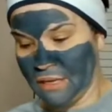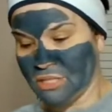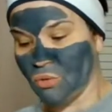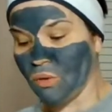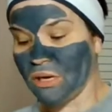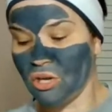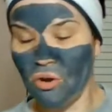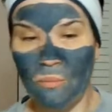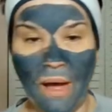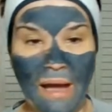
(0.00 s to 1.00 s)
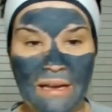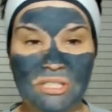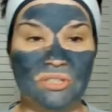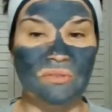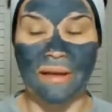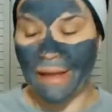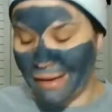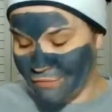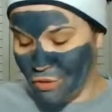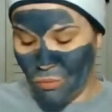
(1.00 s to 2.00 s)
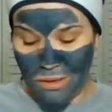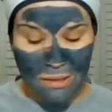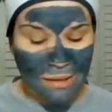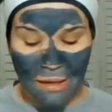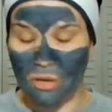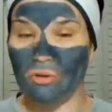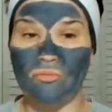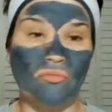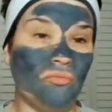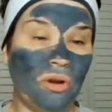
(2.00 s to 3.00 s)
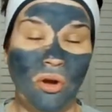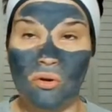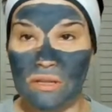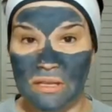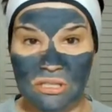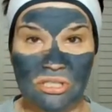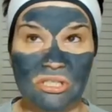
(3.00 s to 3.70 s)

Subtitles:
So we're going to go back to, again, if you want to like go to the